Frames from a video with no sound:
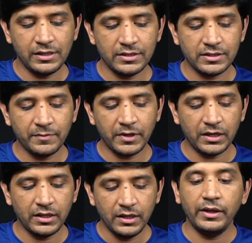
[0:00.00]
SIM
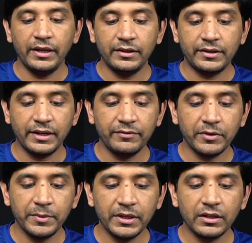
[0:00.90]
card tray
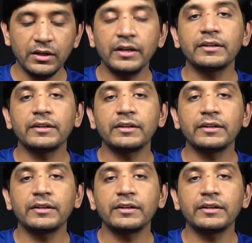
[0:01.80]
from here.